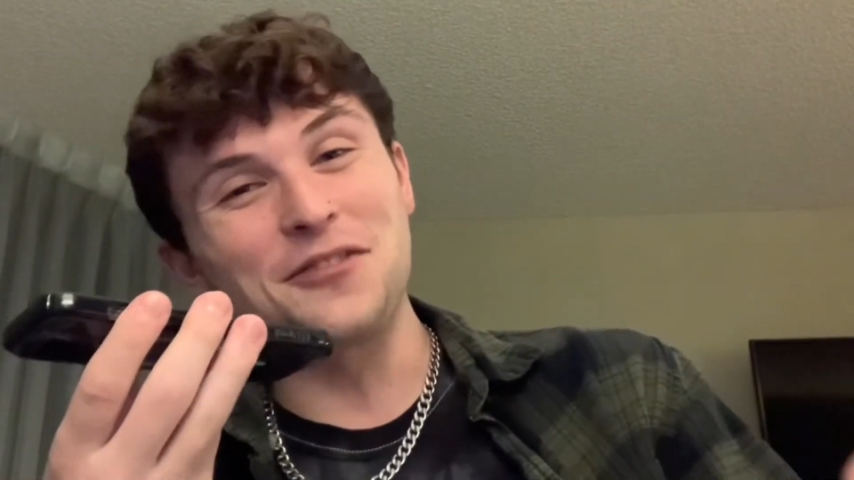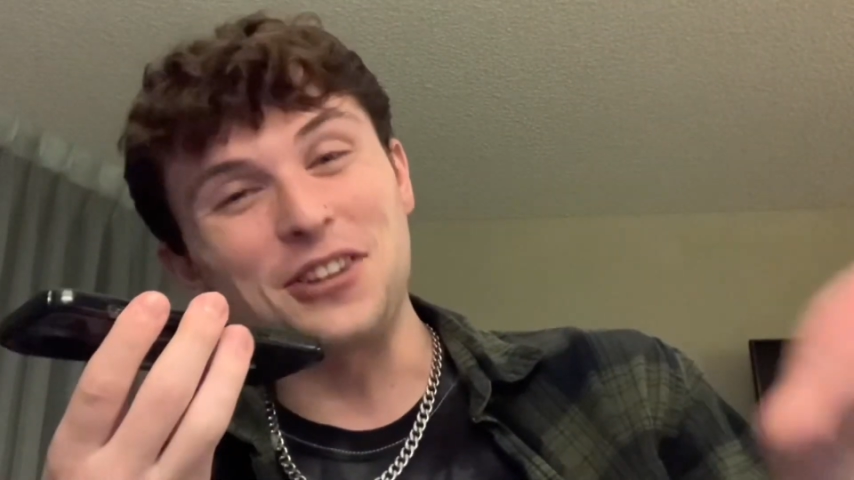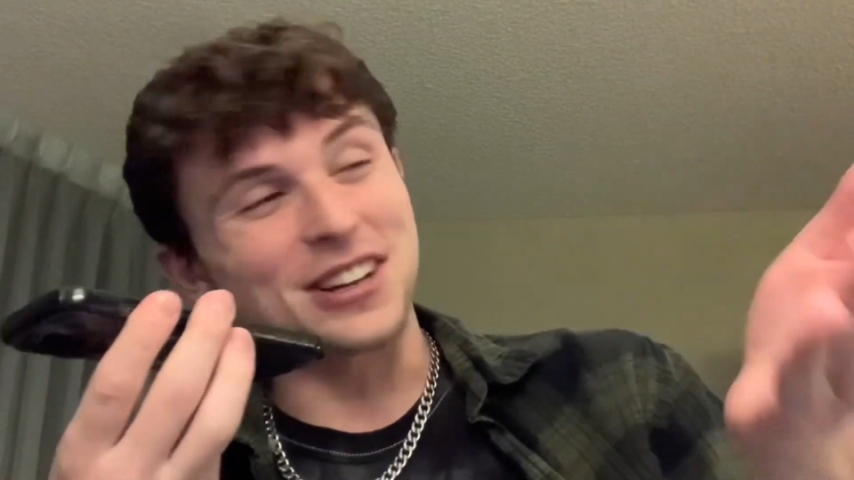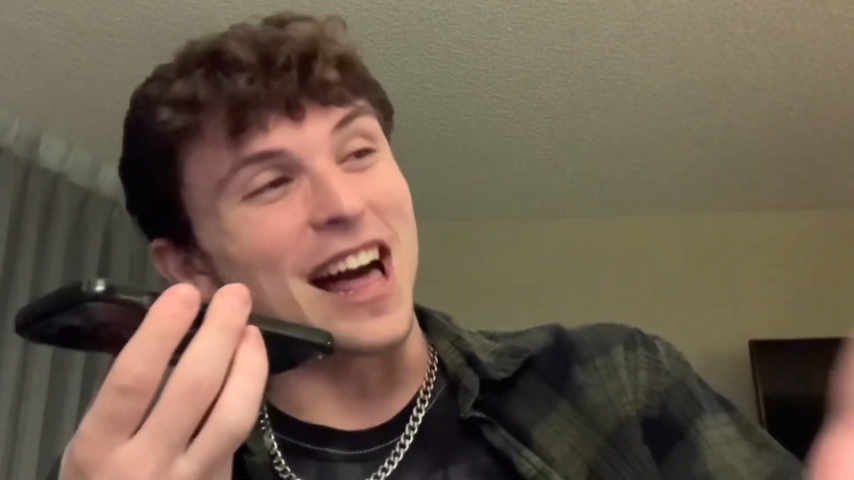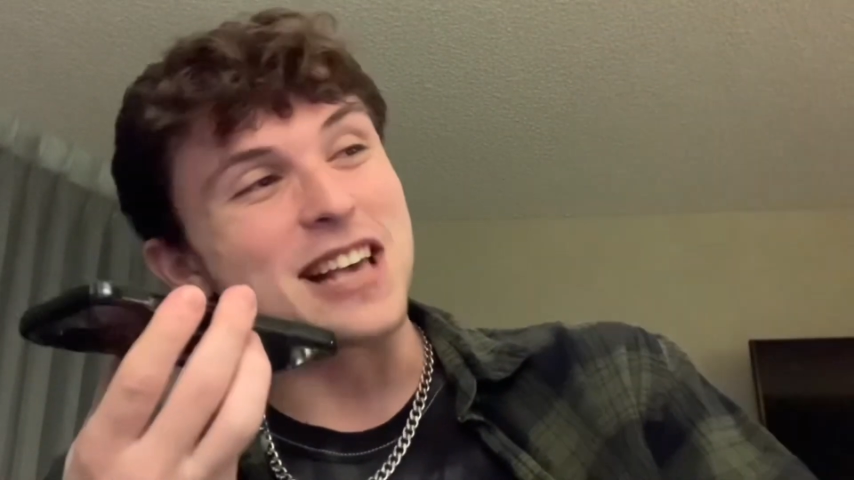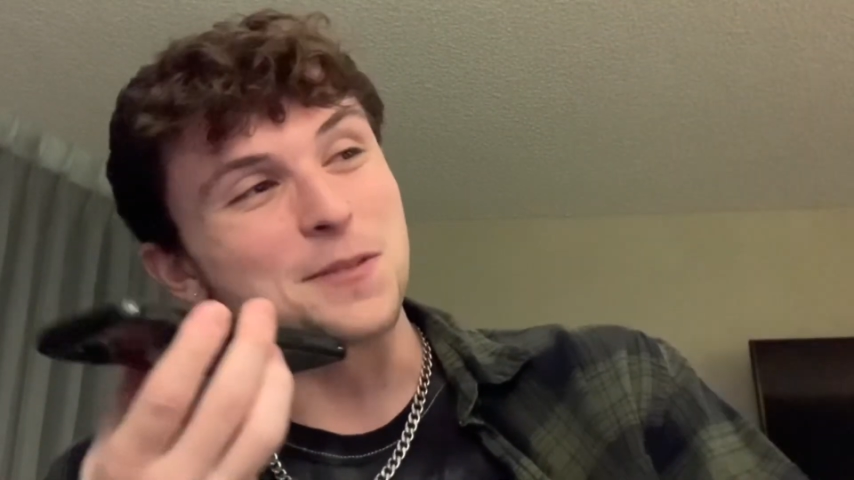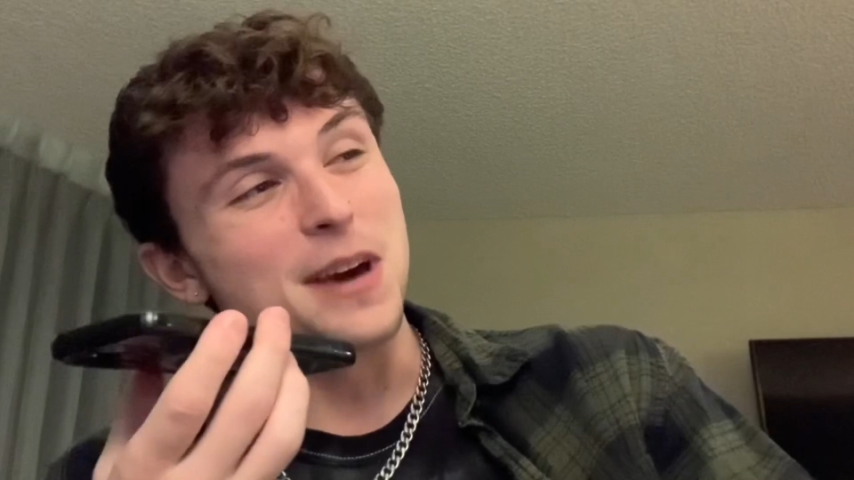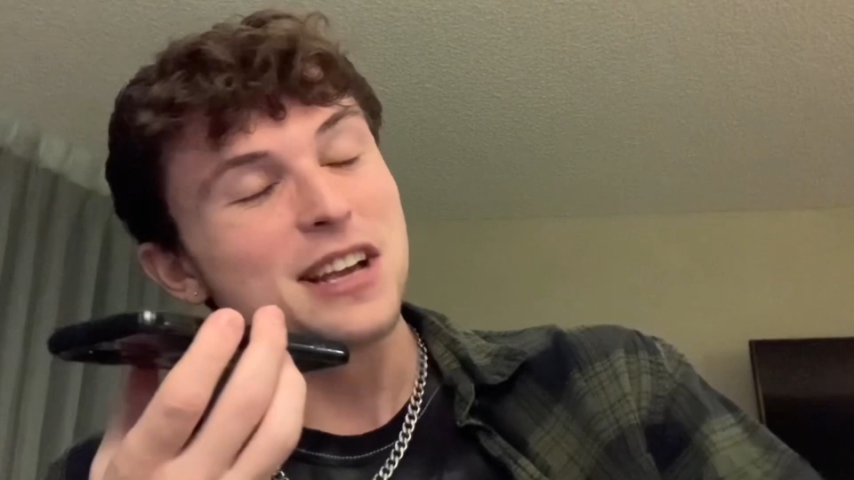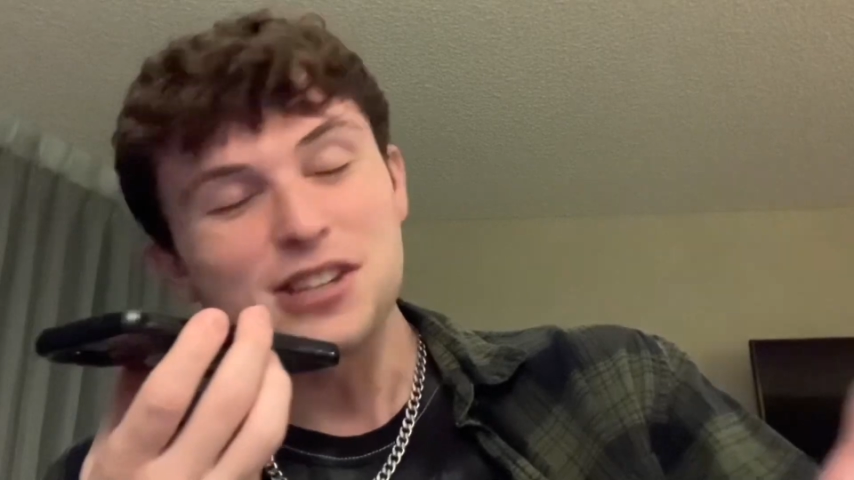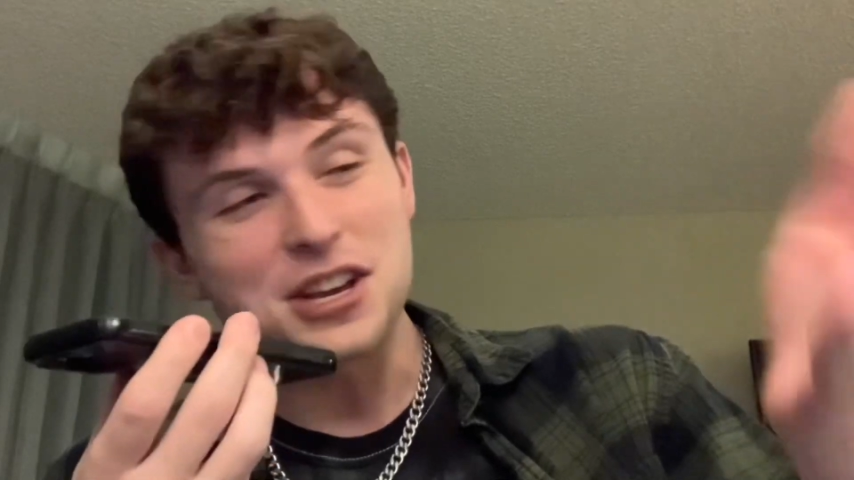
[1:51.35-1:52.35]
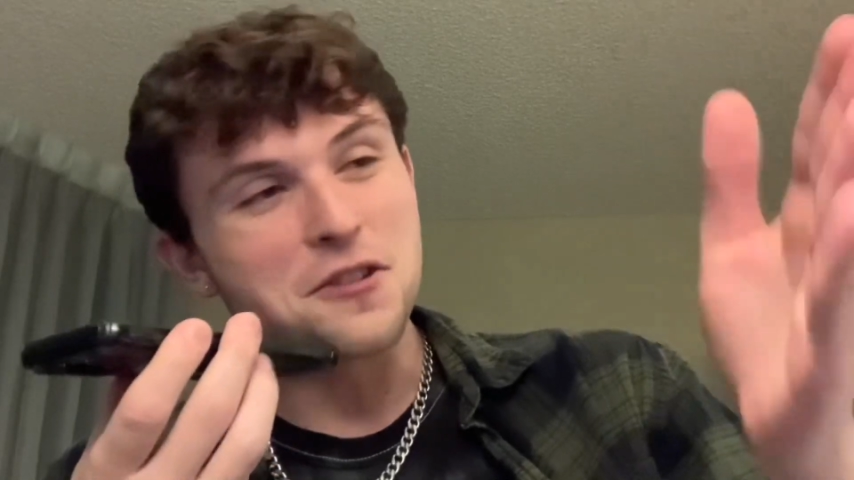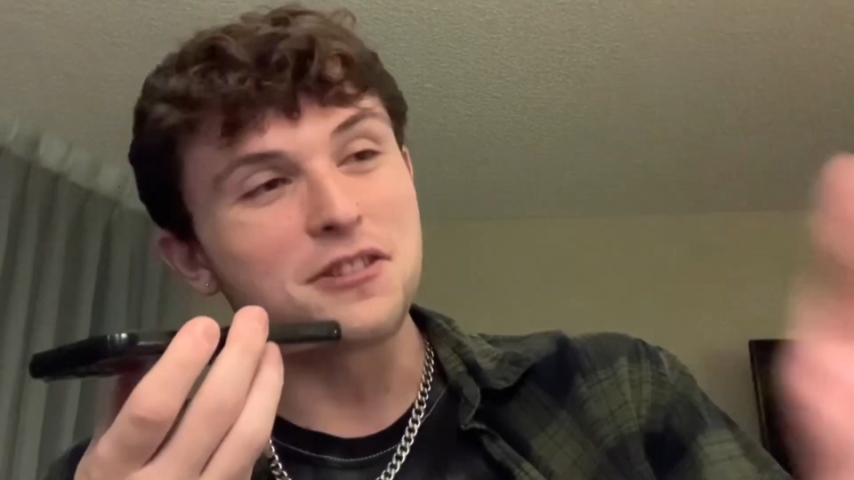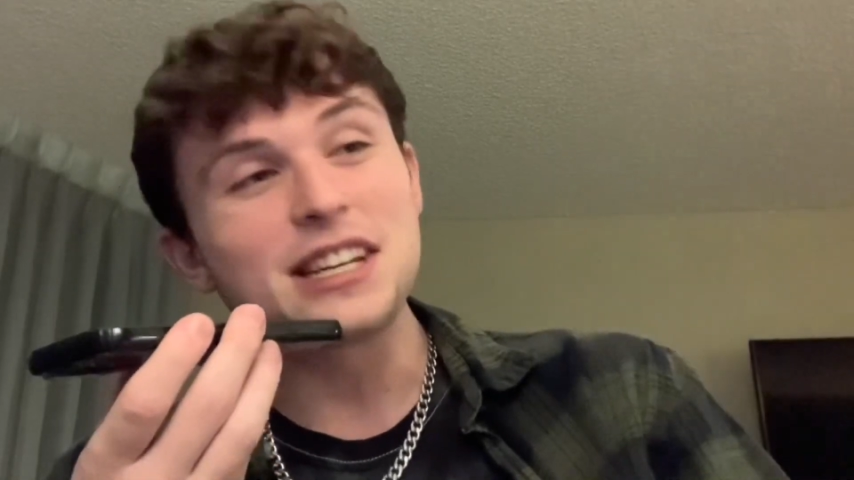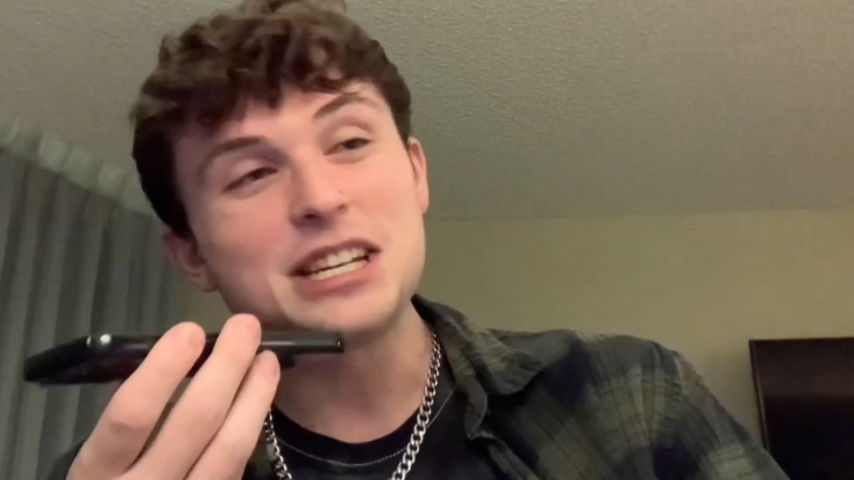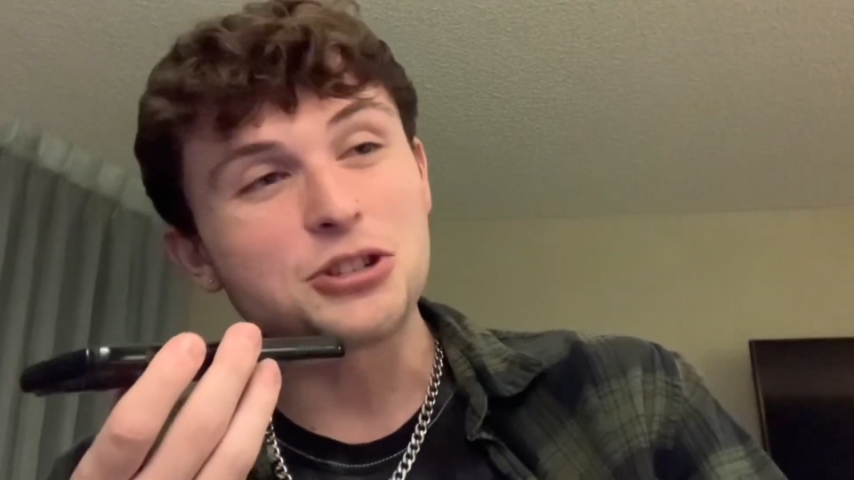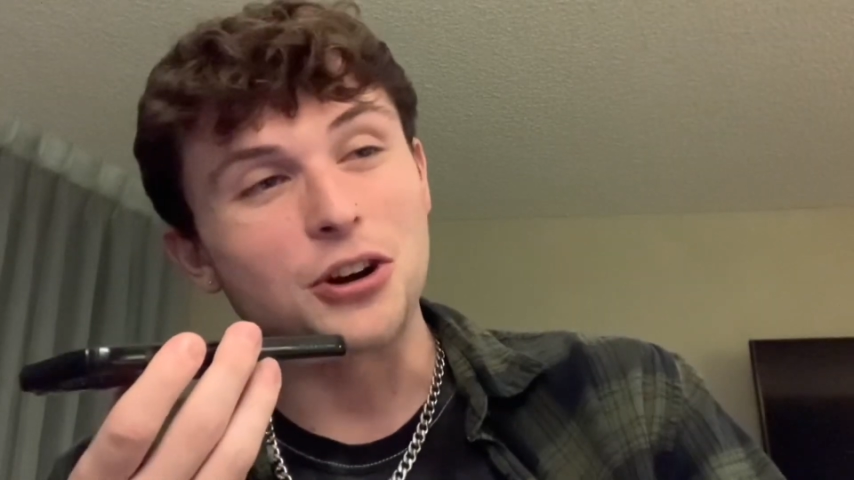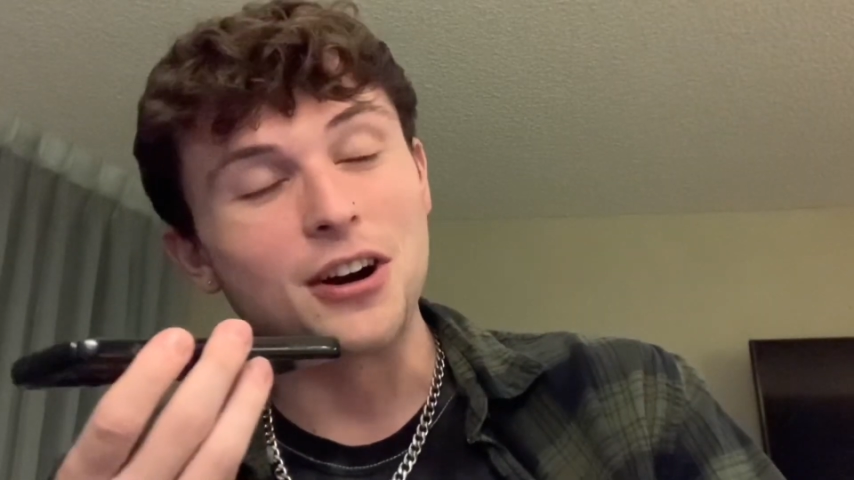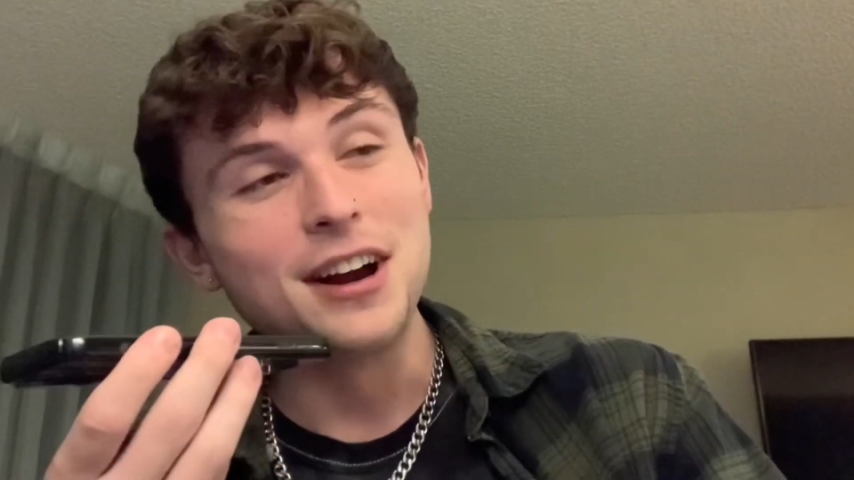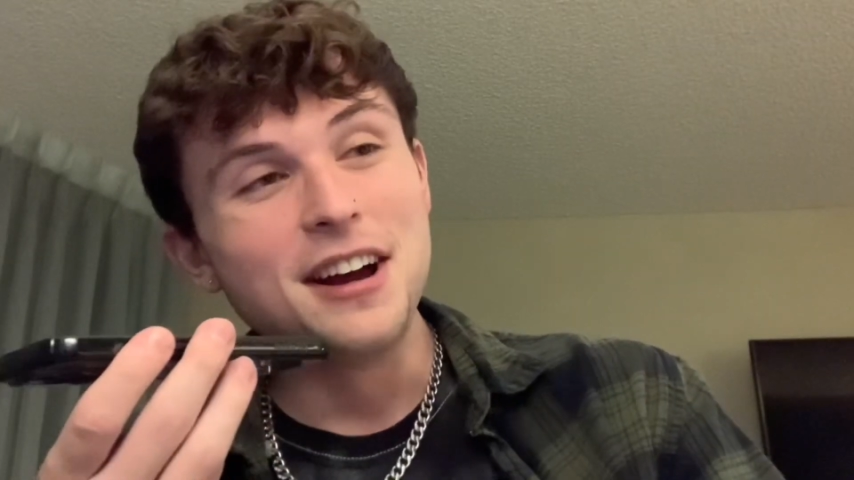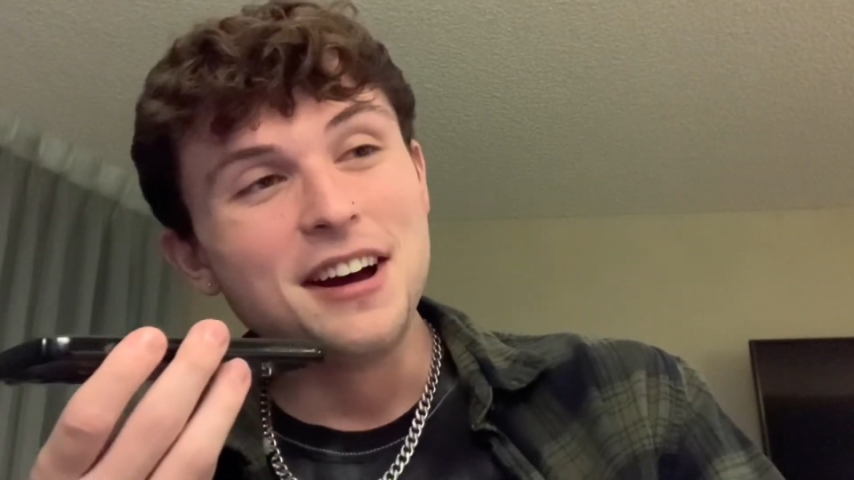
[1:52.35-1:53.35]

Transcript: of your classmates and your teacher,